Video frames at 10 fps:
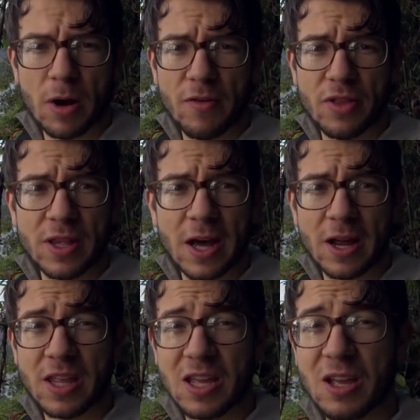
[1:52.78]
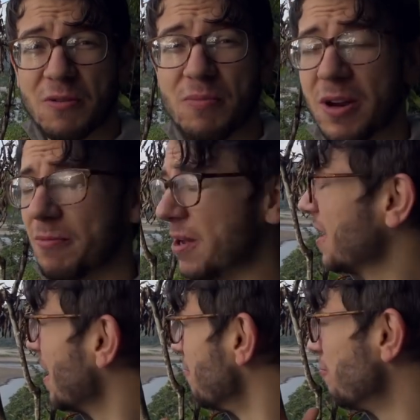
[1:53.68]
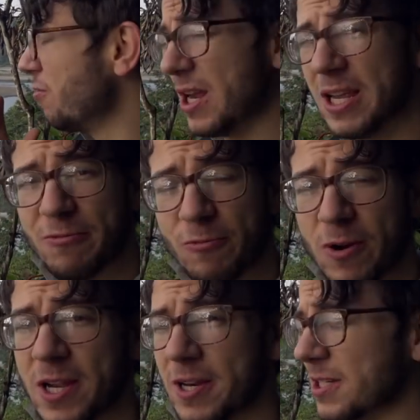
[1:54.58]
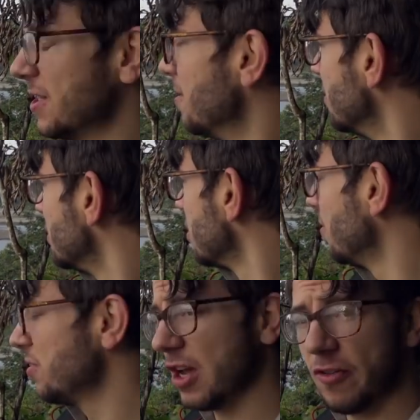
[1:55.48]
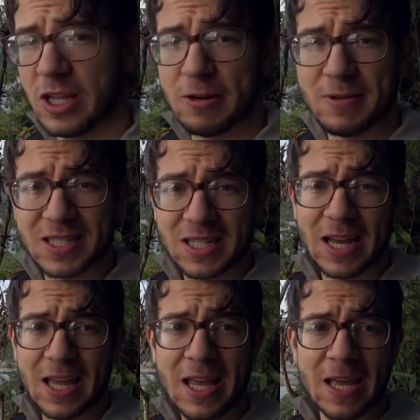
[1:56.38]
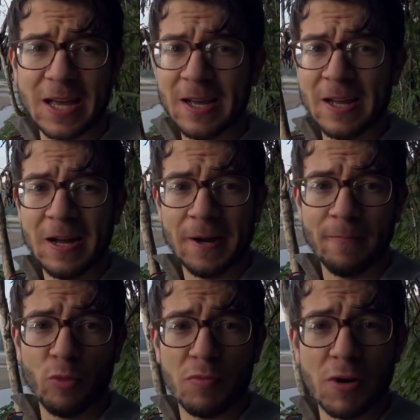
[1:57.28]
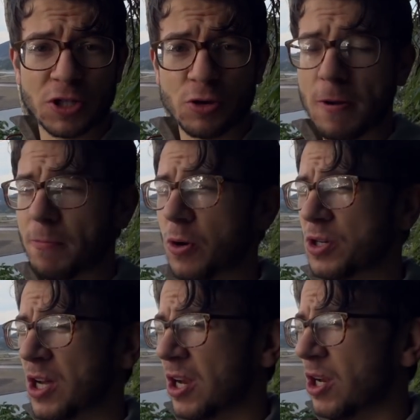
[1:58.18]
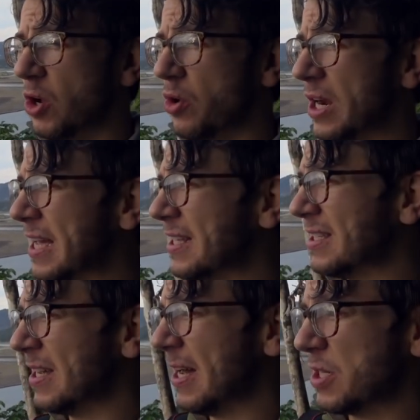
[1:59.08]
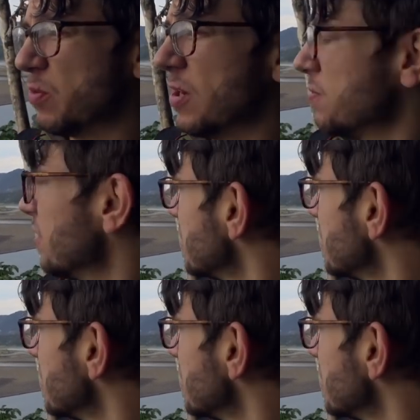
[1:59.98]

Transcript: but other than that I think you could make a really, really nice image. So I'm definitely going to be sat here with my tripod, long lens, as well as my